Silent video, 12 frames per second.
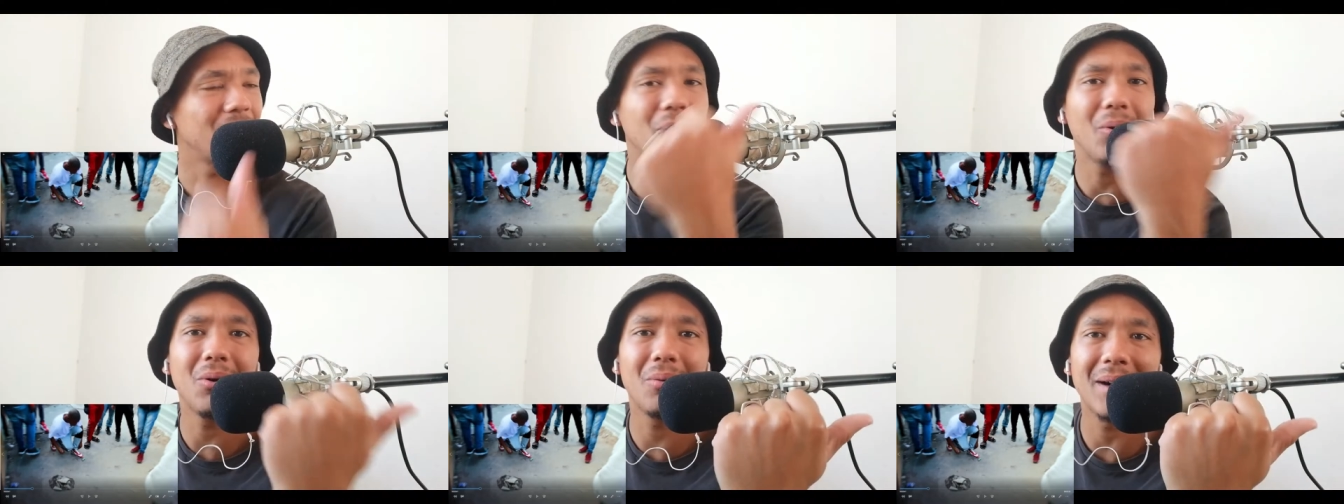
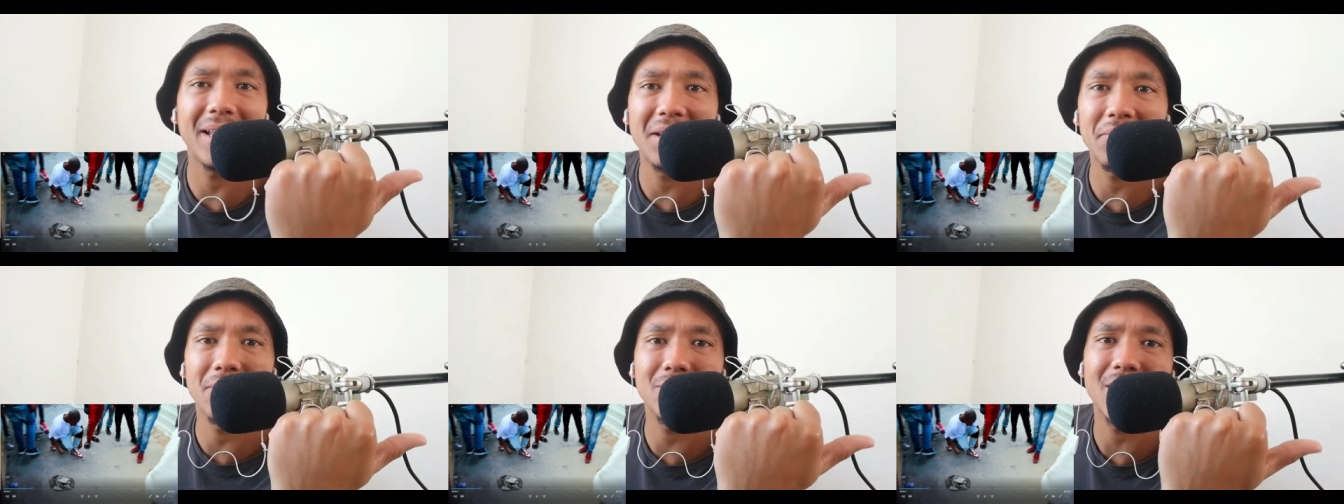Oh, my
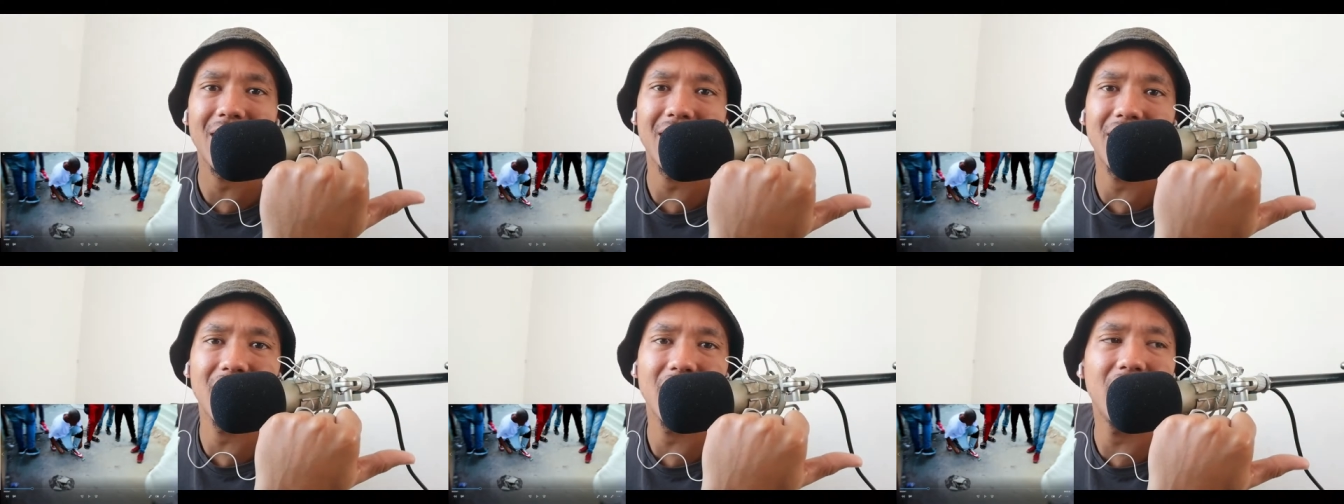nephew's
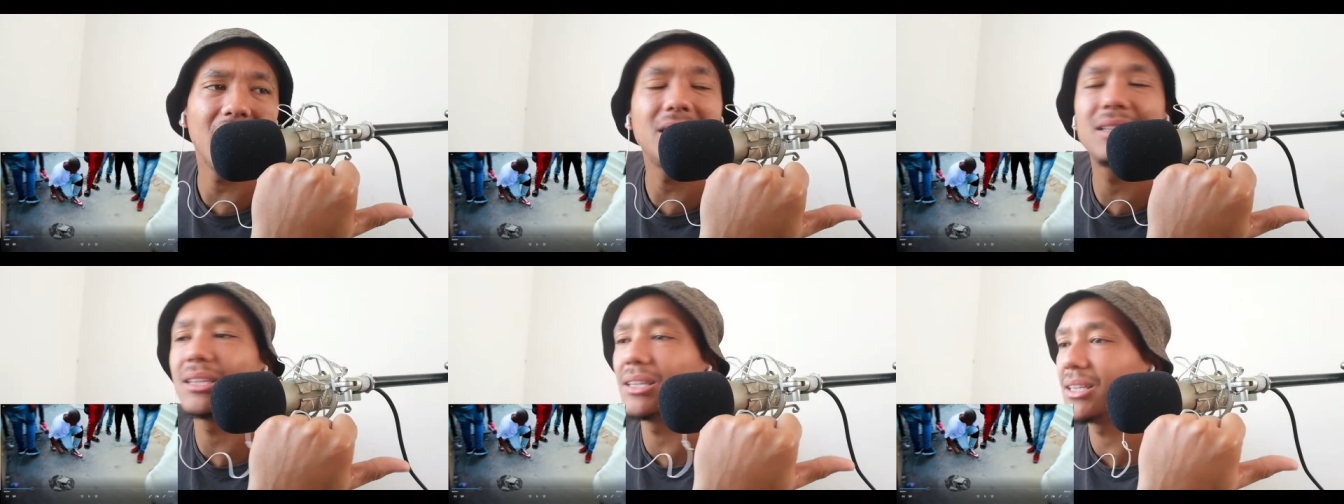hacking. Eight.